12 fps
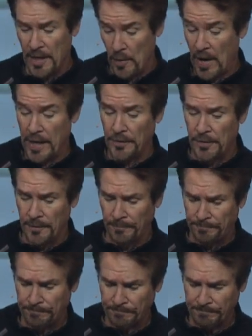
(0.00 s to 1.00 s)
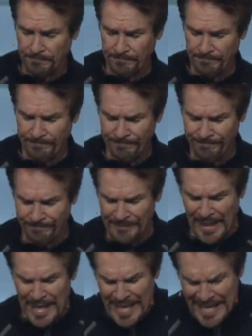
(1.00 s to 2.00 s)
He writes,
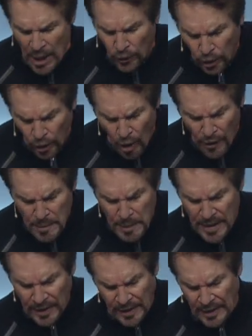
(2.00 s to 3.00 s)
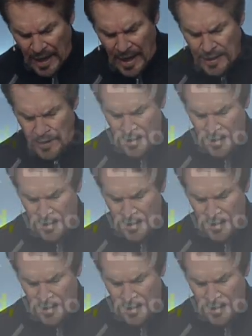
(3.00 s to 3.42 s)
Now glory be to God,